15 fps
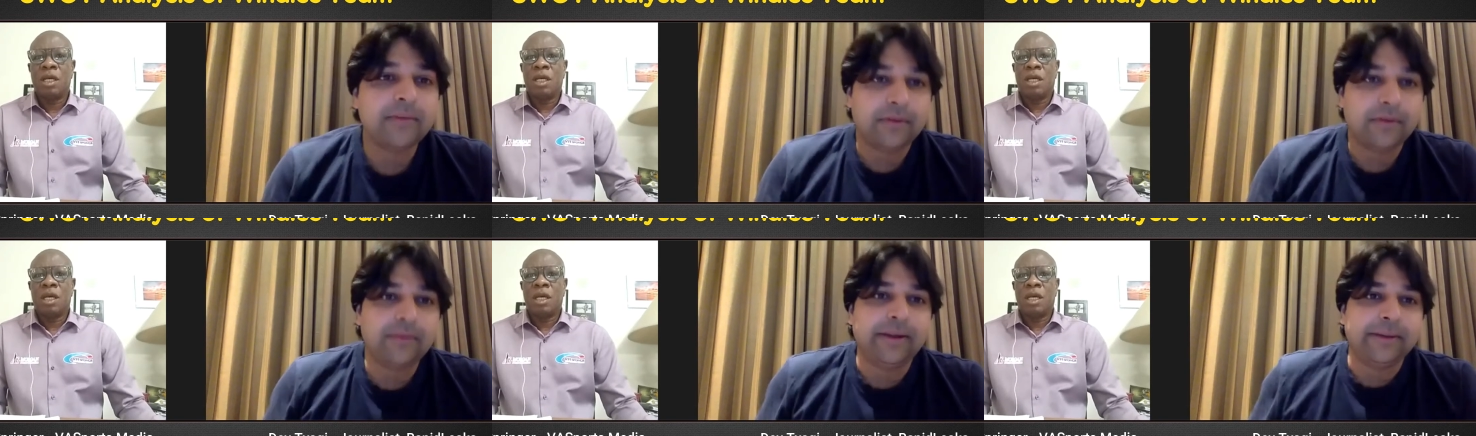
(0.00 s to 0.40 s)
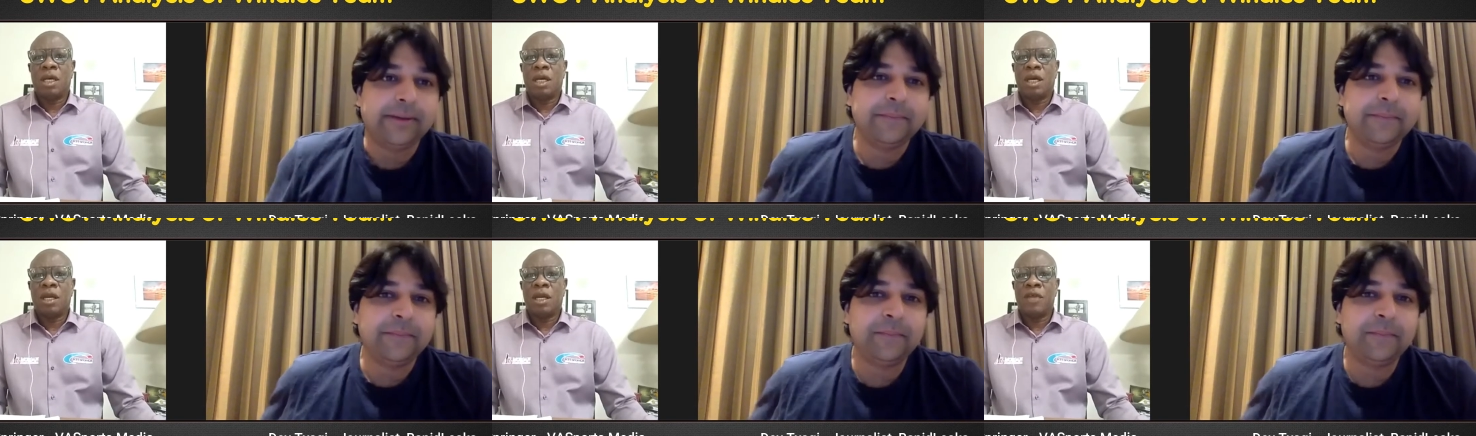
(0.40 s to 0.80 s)
Speaker 1: Right.
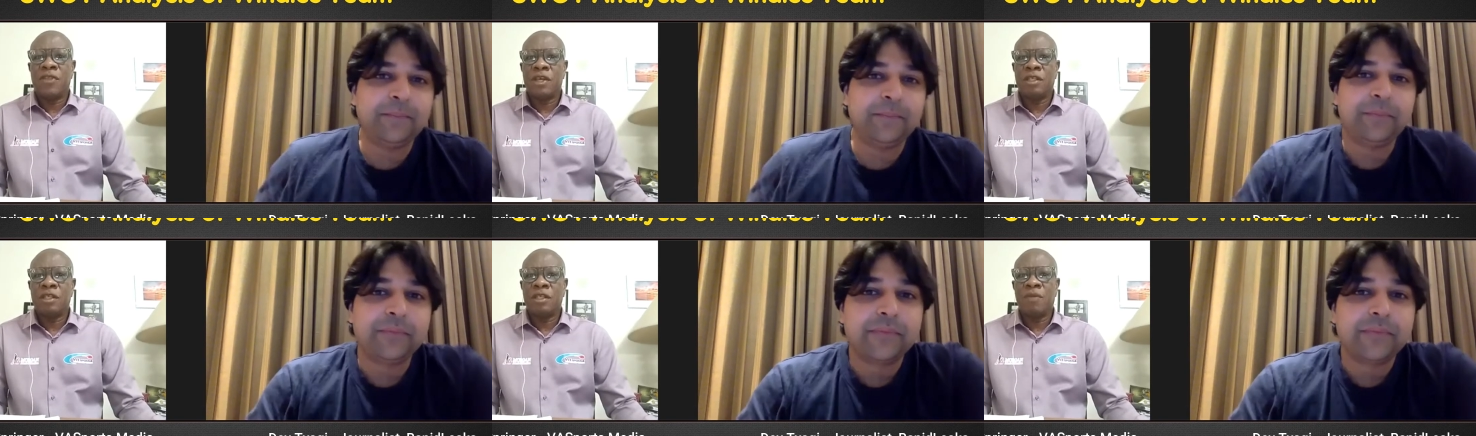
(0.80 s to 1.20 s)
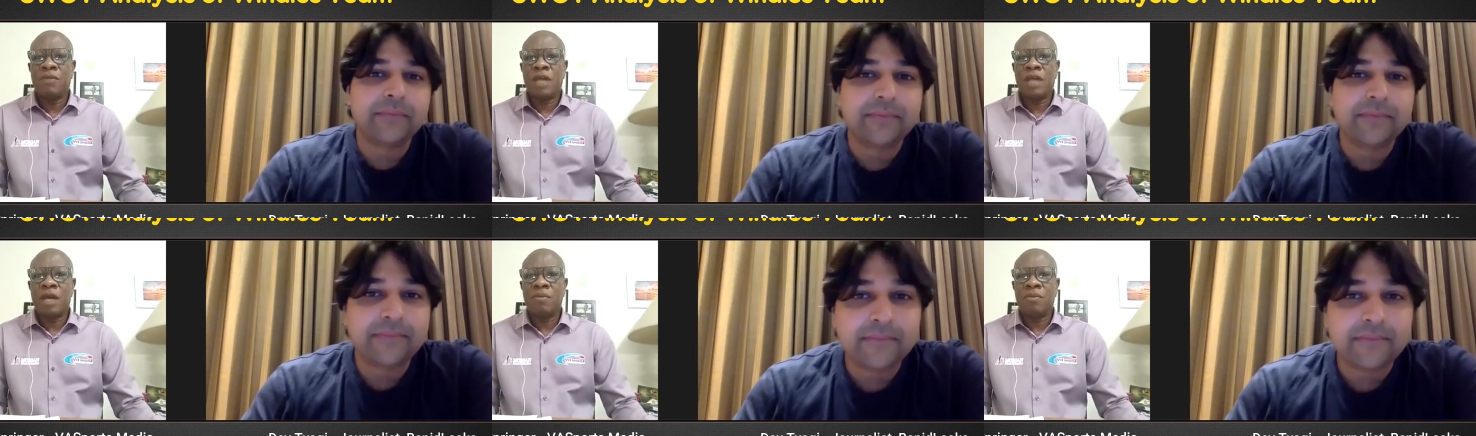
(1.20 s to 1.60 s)
And I think
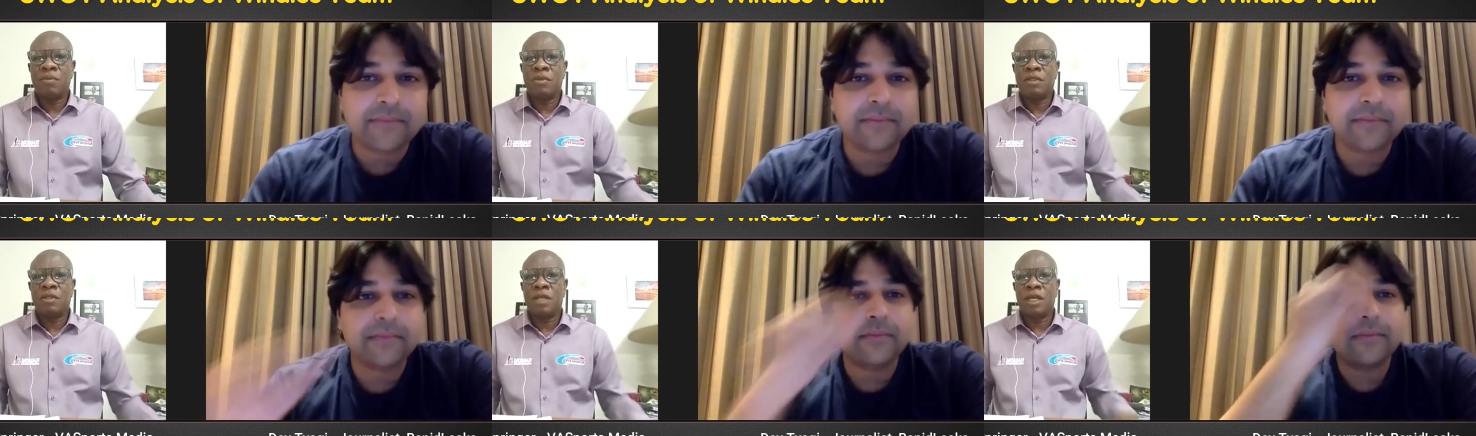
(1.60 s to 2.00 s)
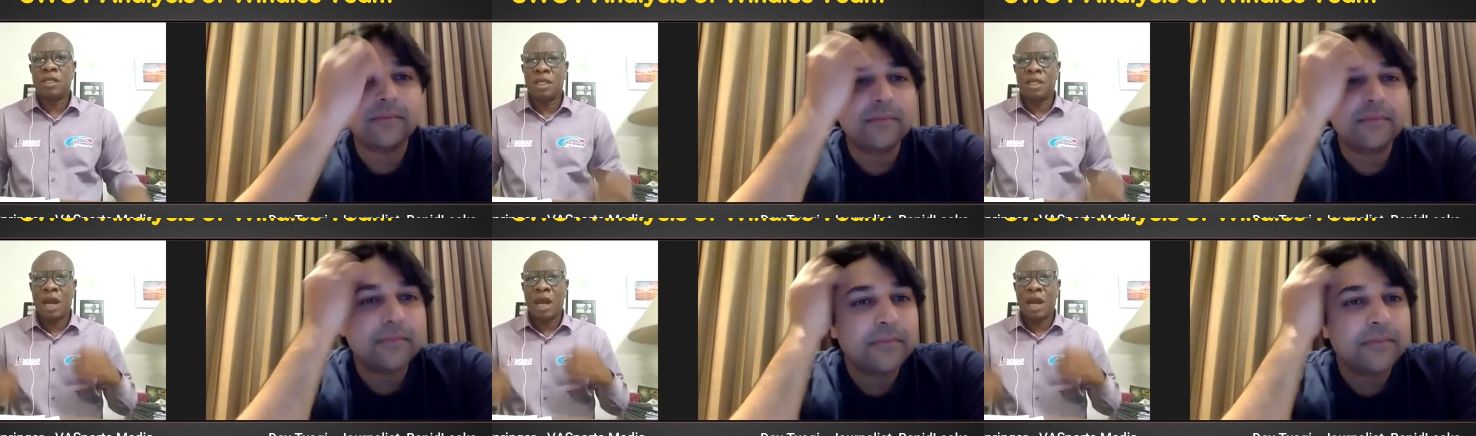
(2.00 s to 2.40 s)
sometimes in
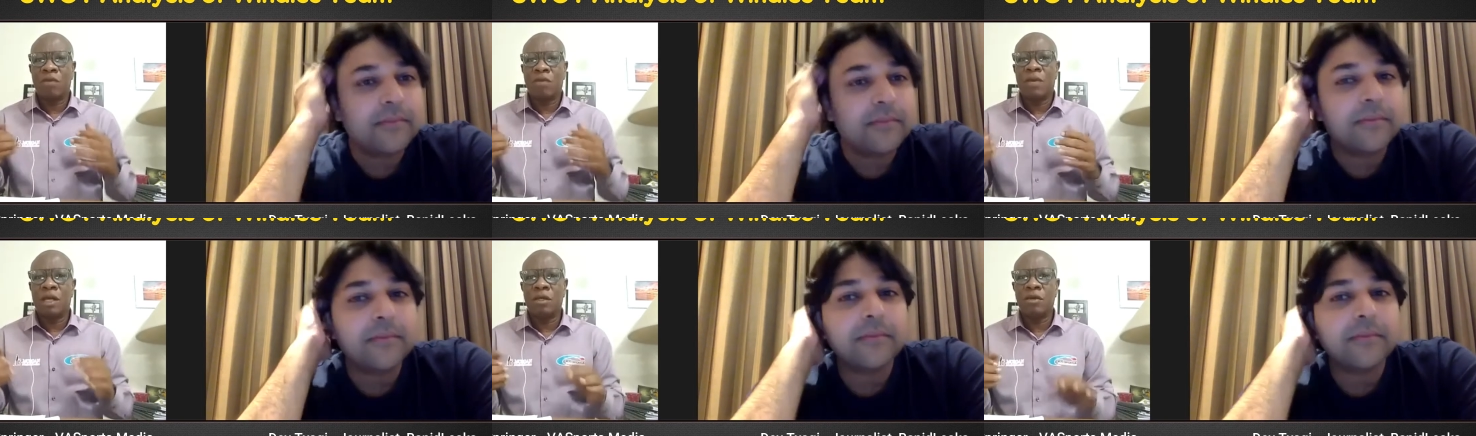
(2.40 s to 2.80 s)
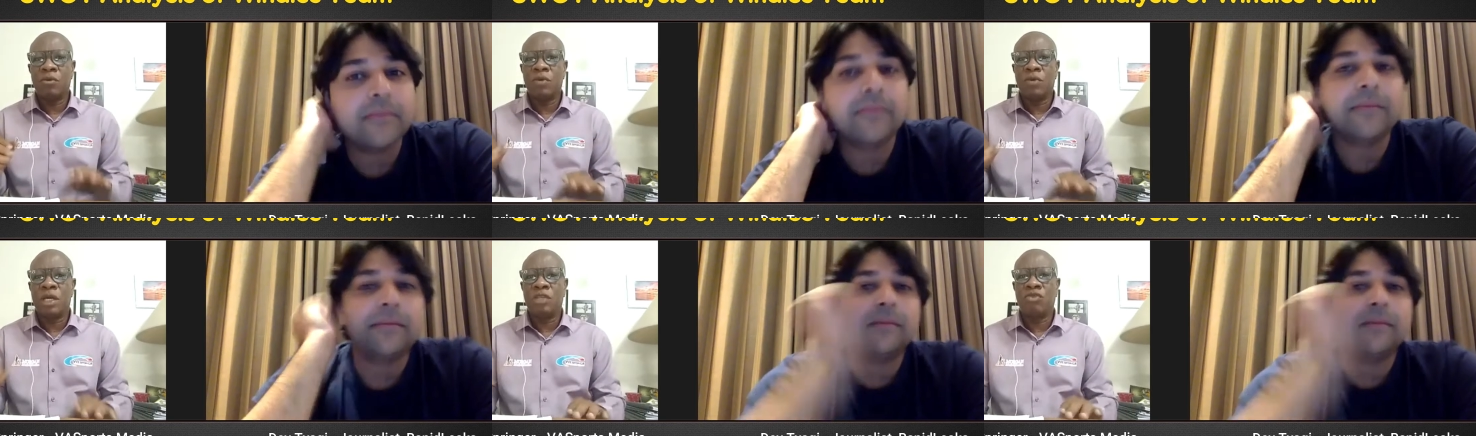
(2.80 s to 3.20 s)
the Caribbean,
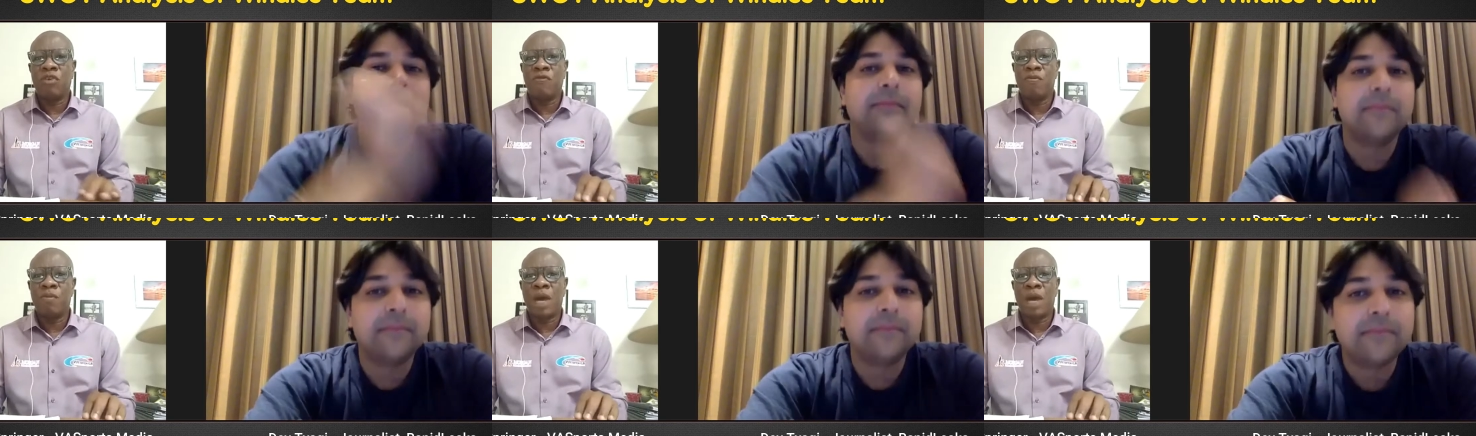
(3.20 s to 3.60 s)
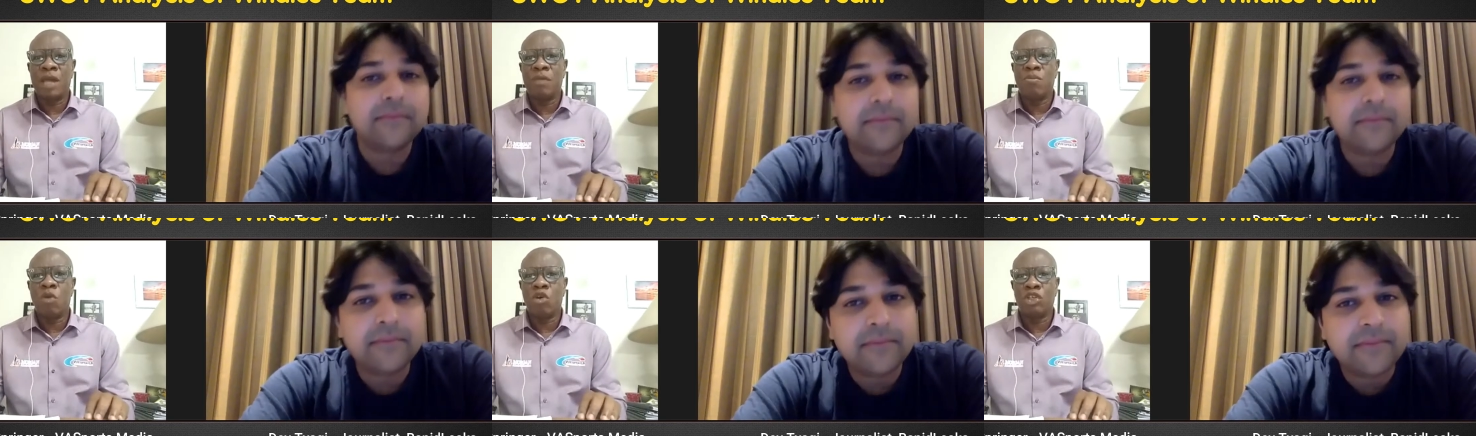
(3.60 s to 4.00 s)
we are driven by
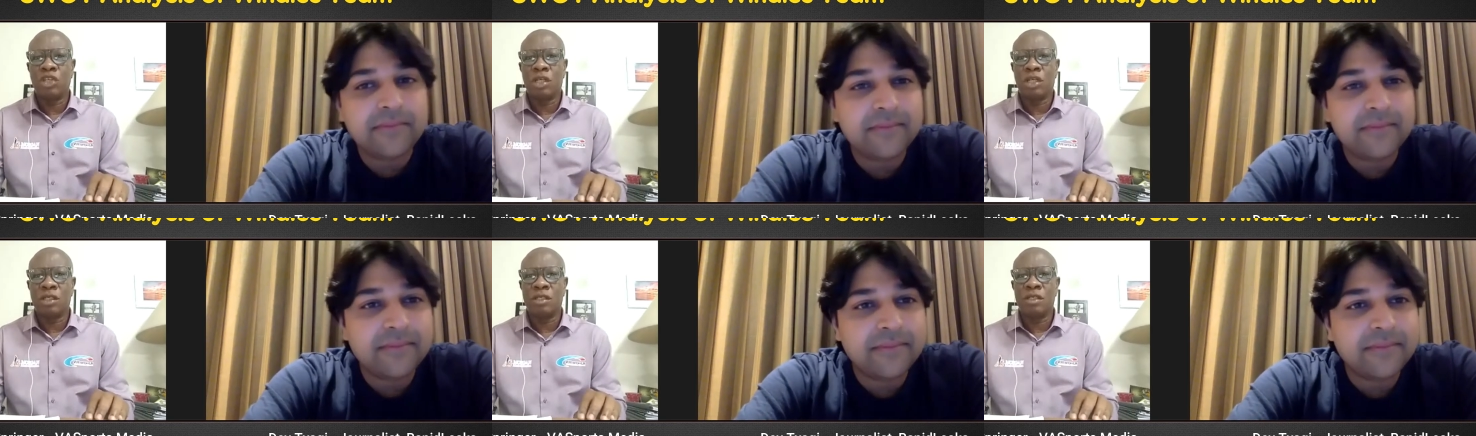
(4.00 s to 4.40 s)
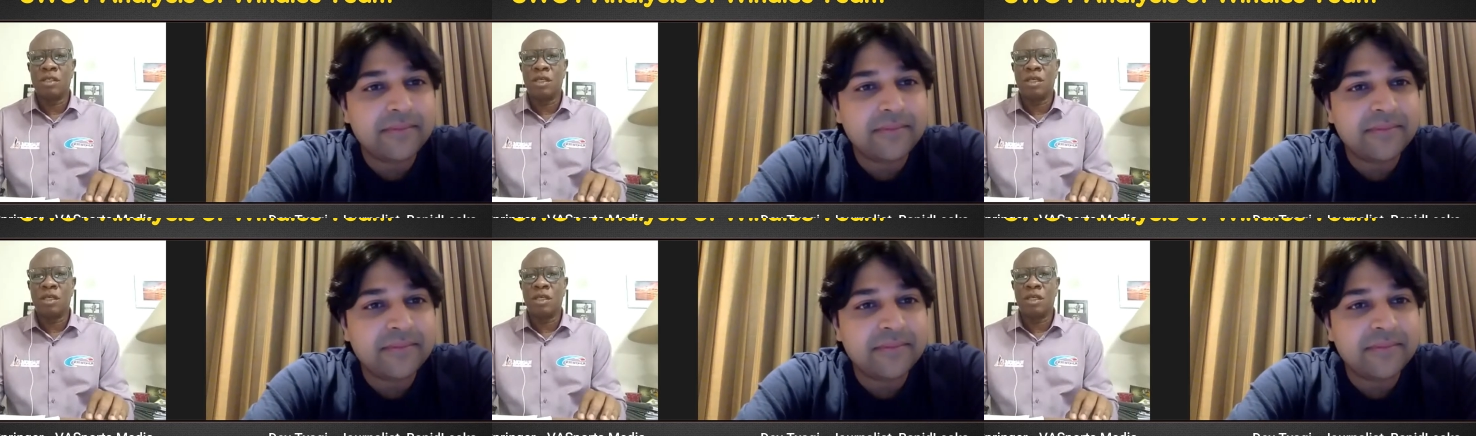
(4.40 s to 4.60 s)
emotions.